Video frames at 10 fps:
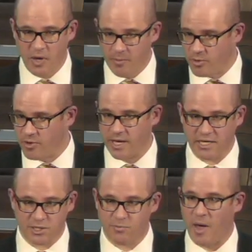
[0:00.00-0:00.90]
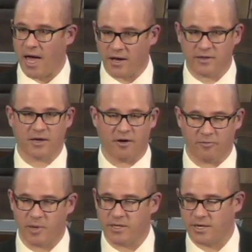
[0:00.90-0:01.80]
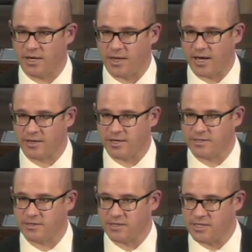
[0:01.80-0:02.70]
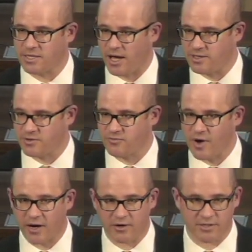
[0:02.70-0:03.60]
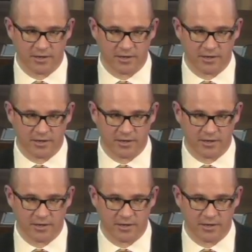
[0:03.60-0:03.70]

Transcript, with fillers: people expect the government to collect these kinds of records.